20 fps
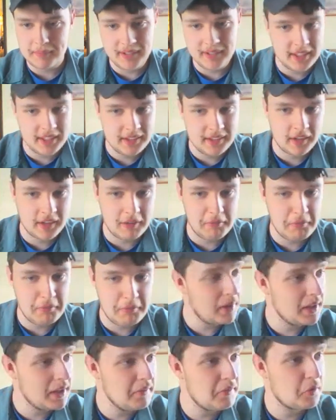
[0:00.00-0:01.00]
I mean,
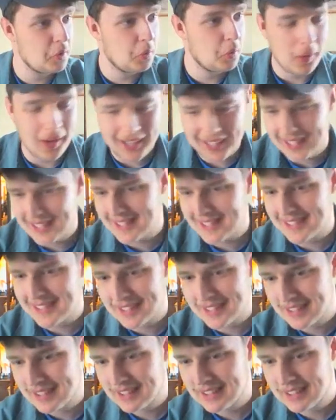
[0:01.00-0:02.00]
everybody's quiet.
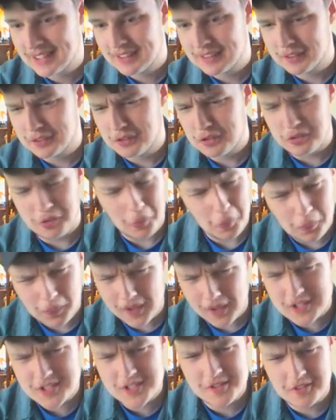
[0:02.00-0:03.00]
There's no
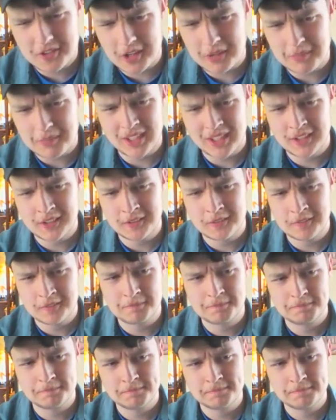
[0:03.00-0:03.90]
questions coming in.